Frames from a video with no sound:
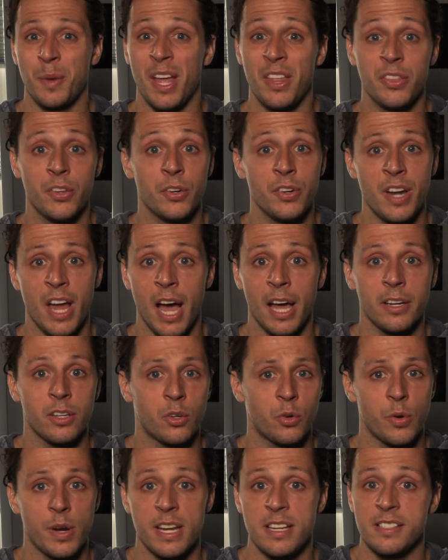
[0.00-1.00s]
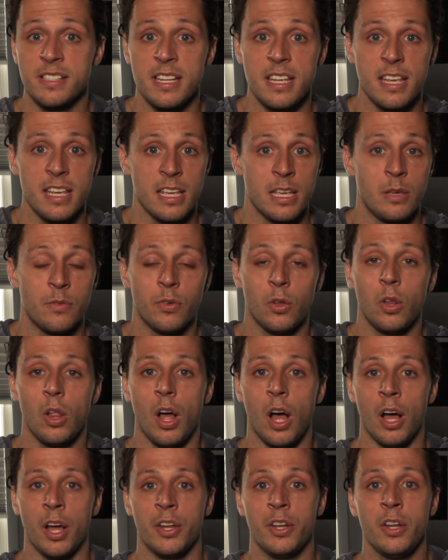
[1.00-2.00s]
And they're not crazy, evil,
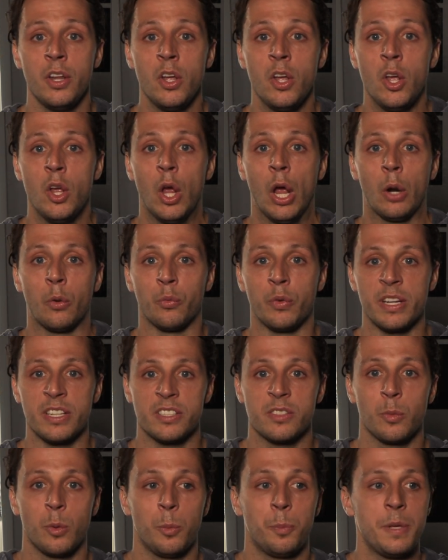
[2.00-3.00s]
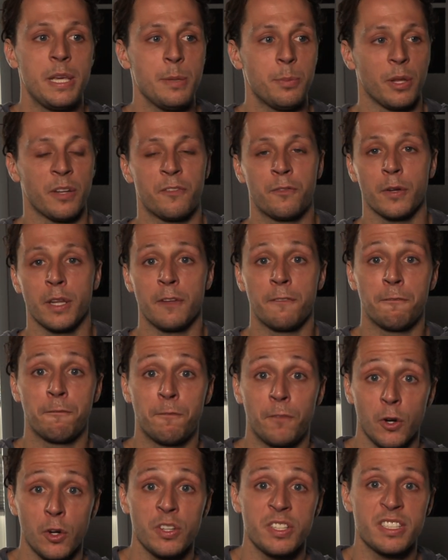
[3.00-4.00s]
unreasonable people. And for the
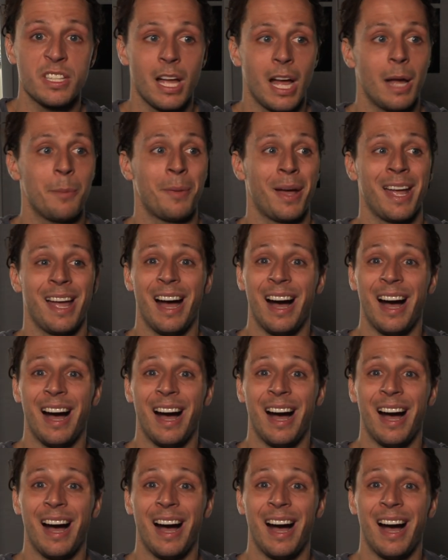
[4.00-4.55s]
first time, I